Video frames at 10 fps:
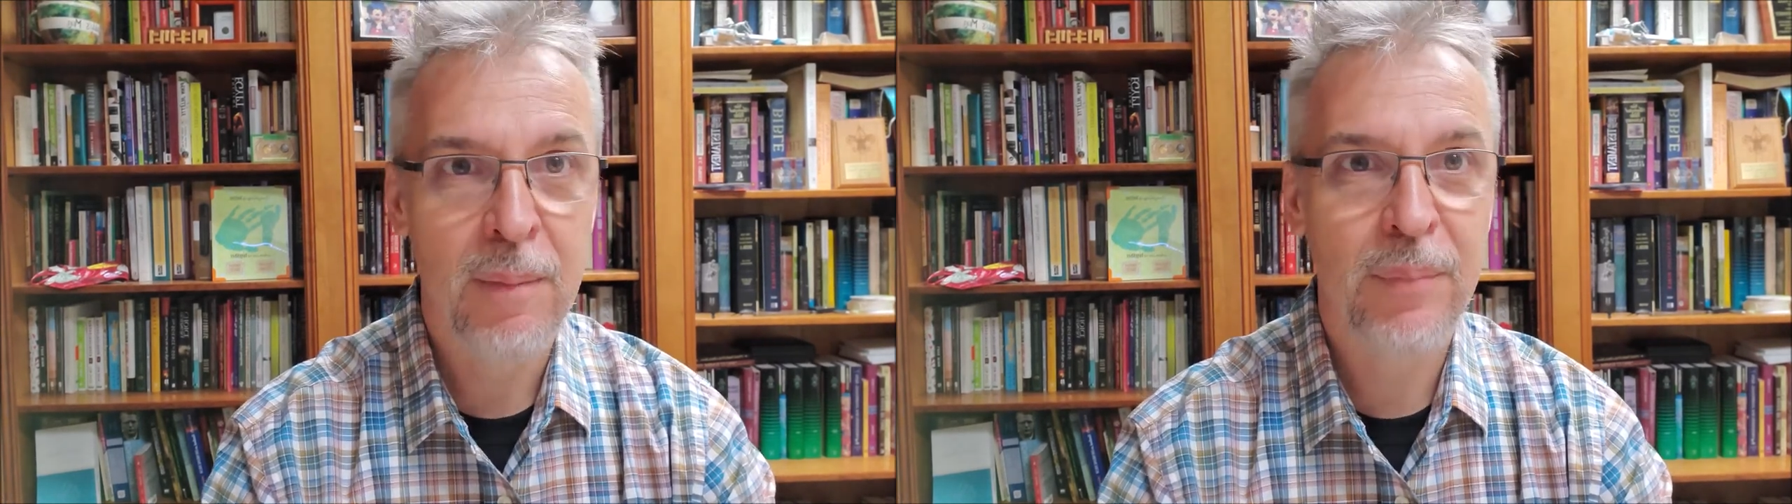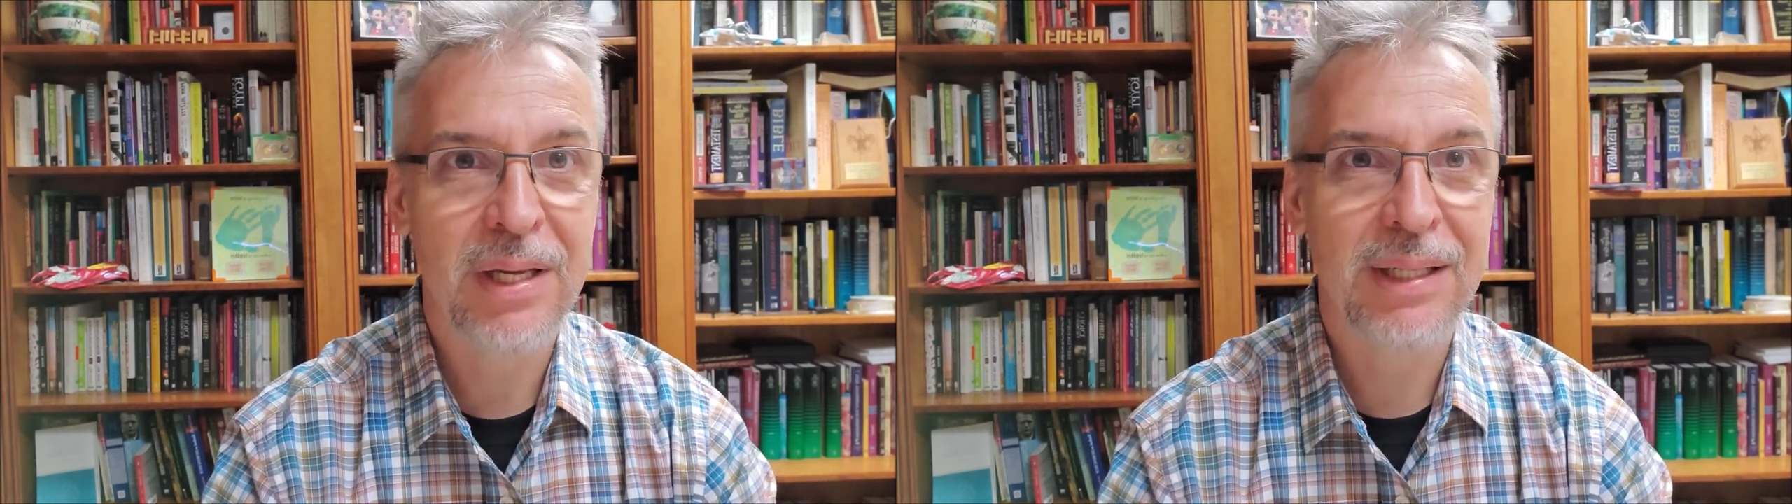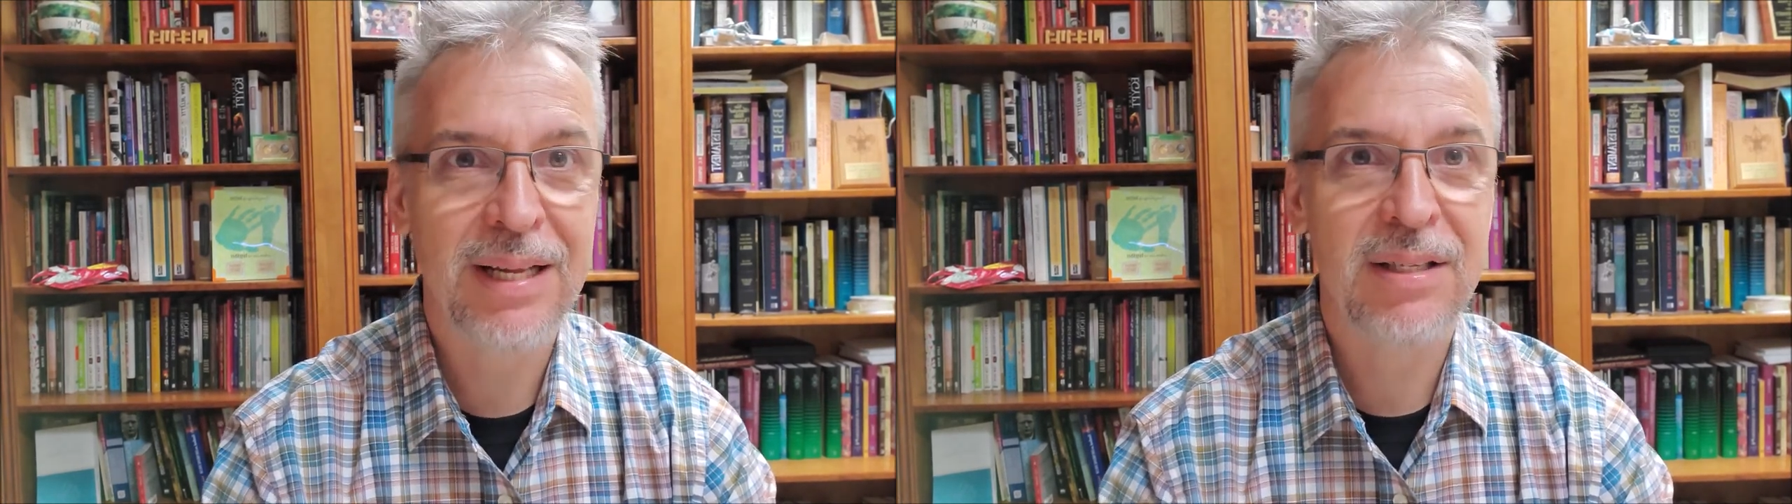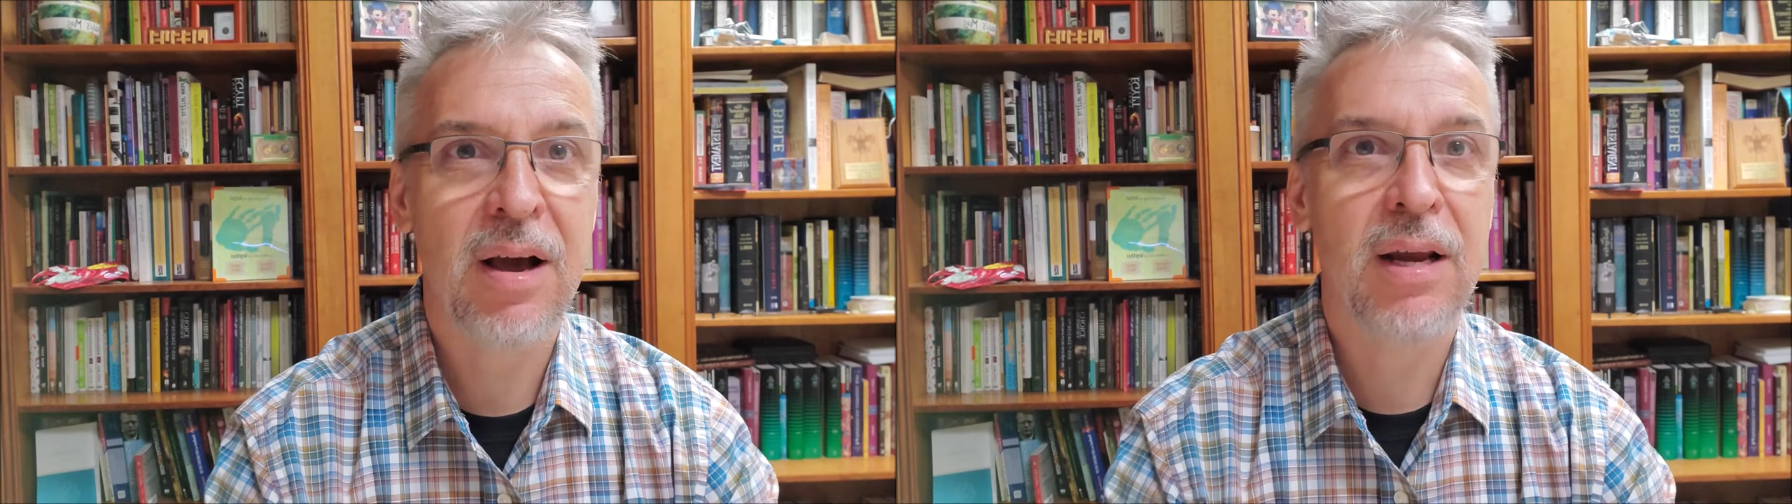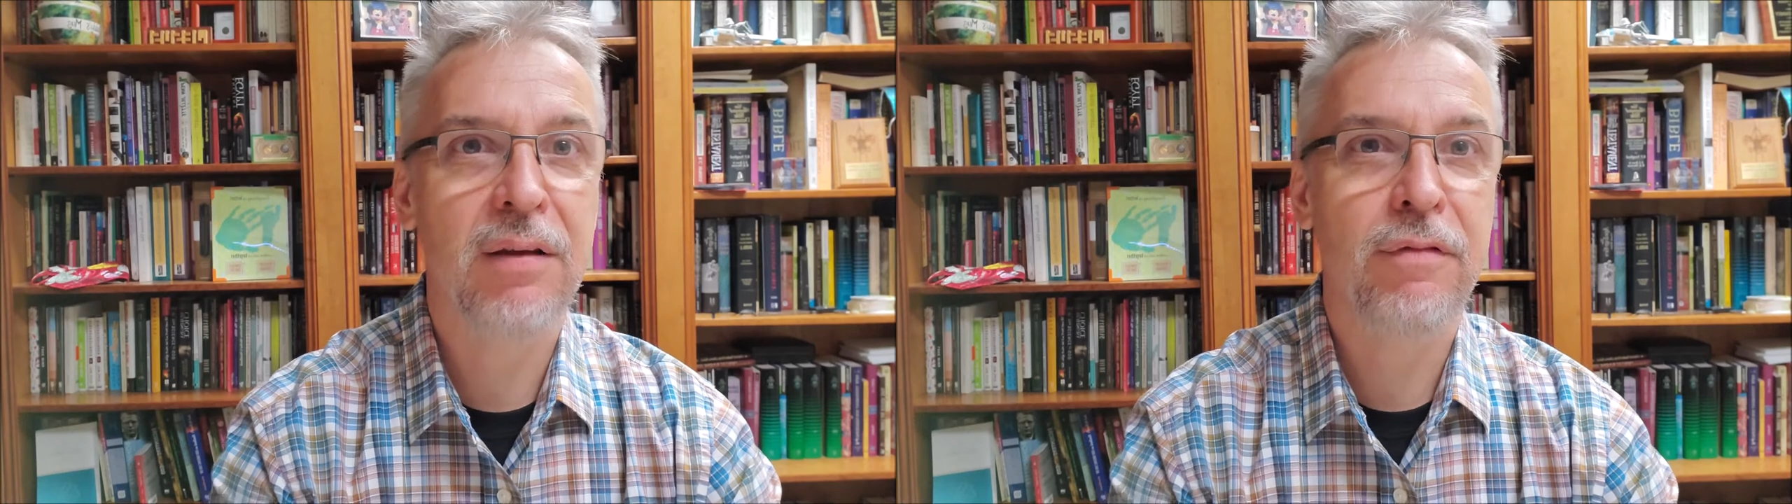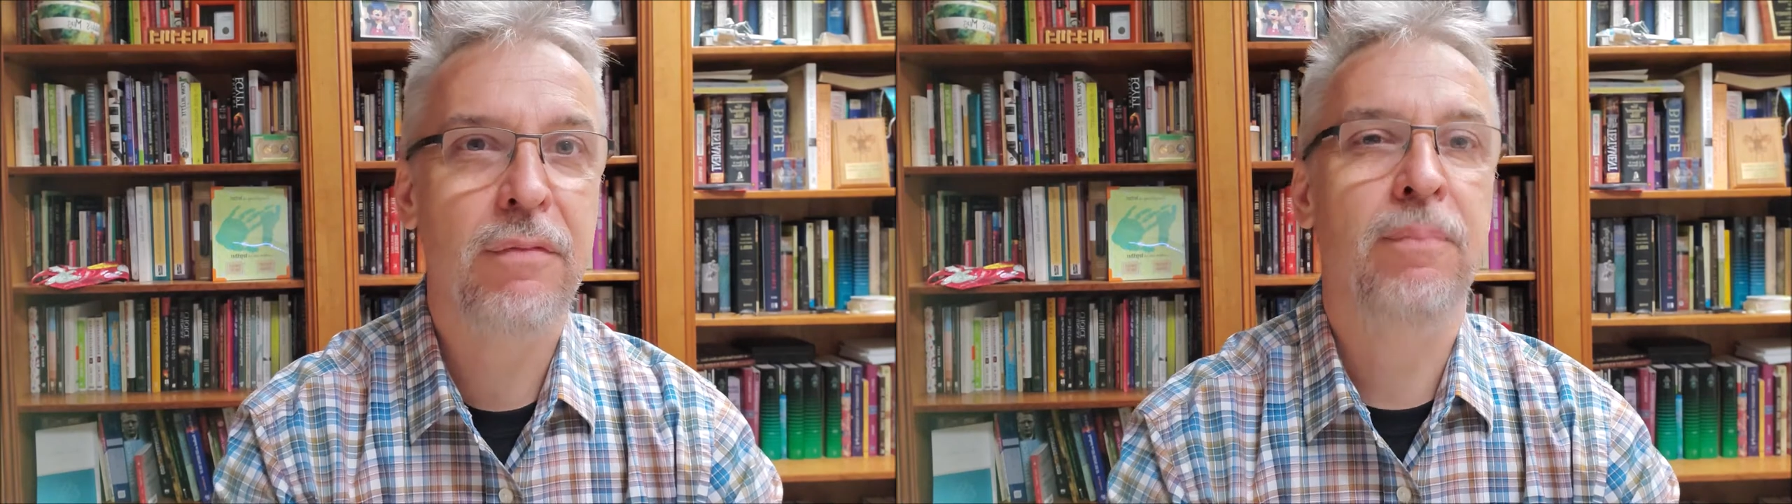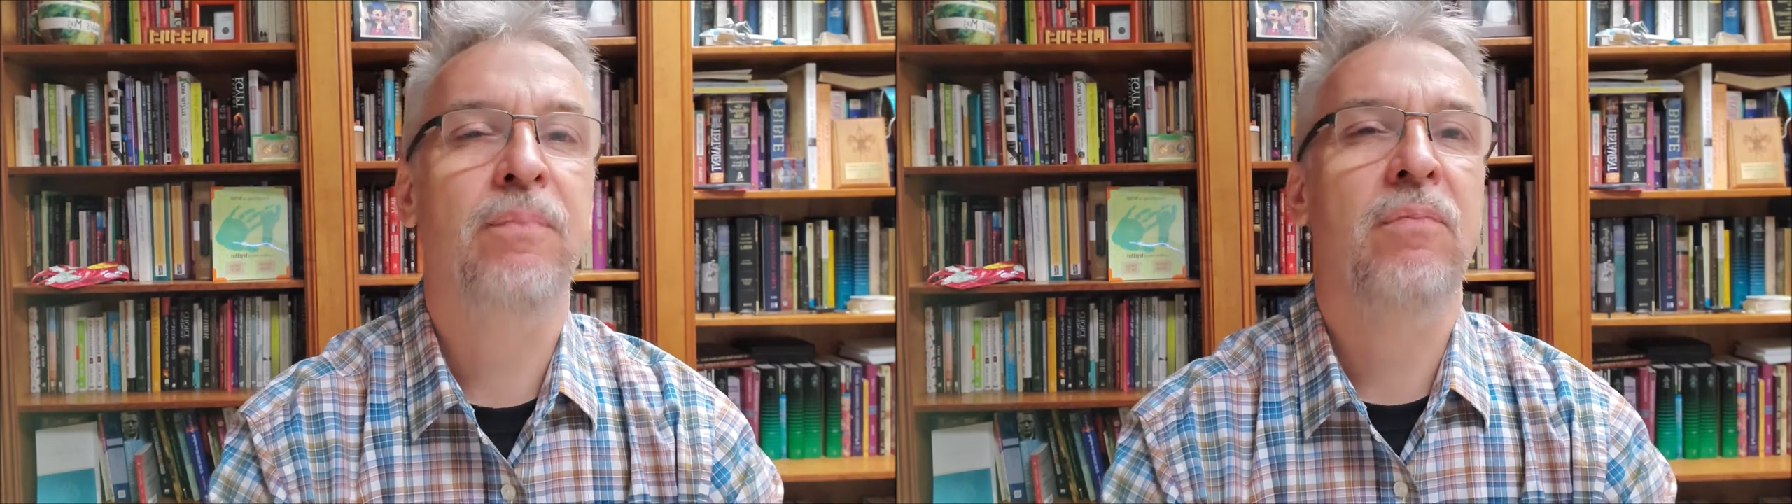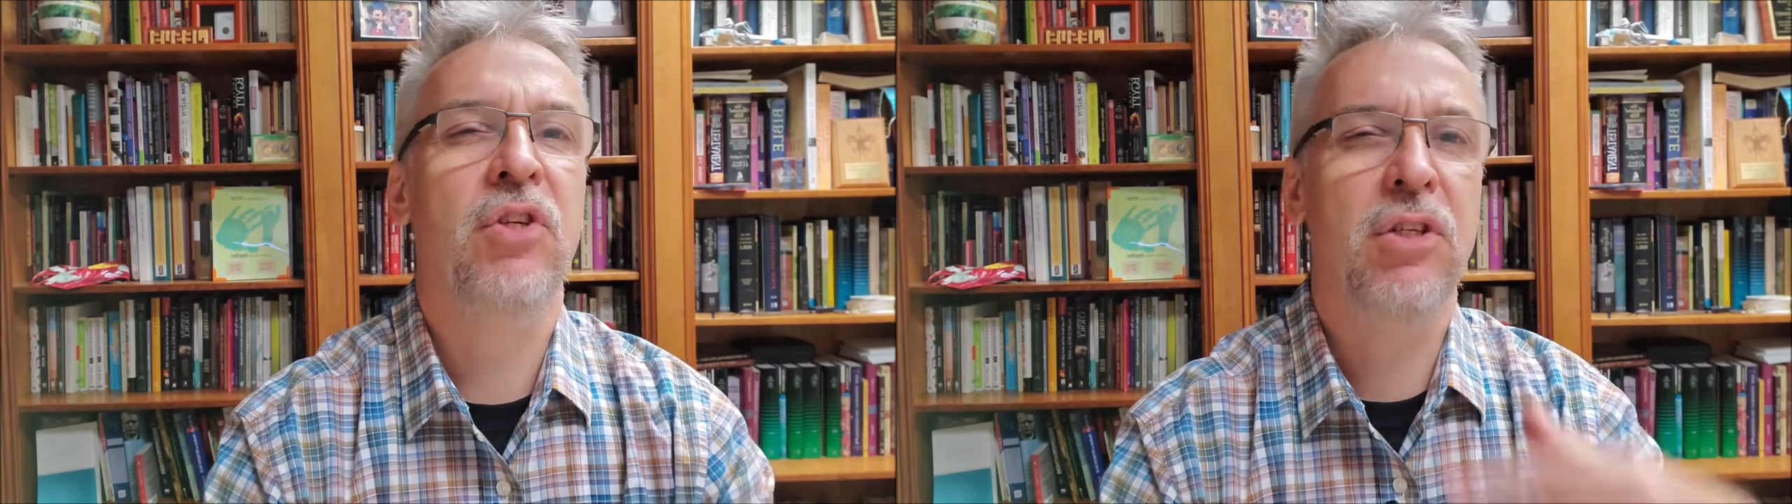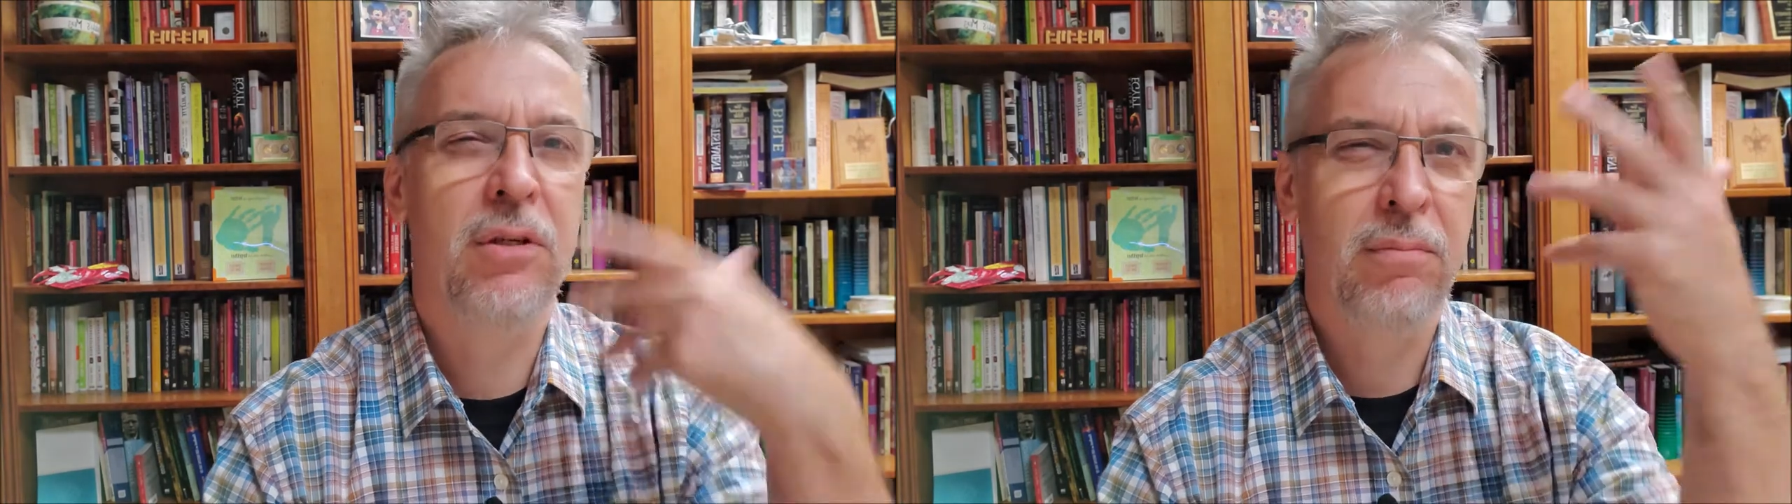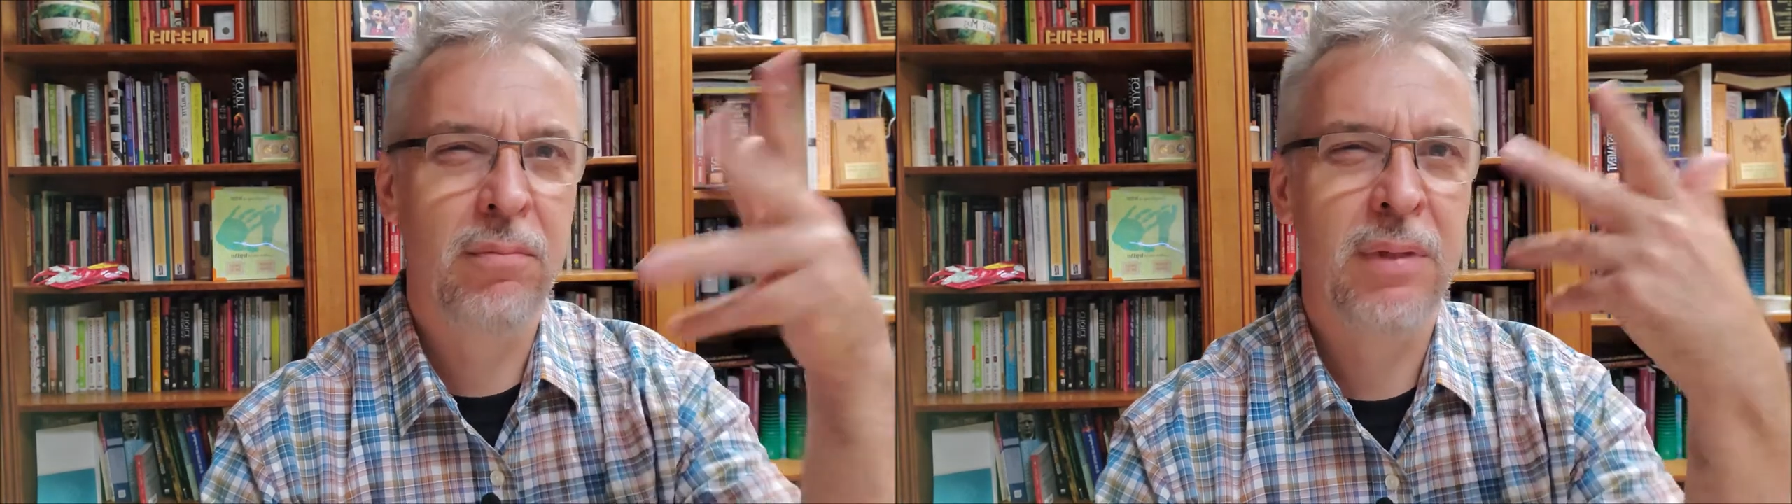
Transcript: but let's kind of just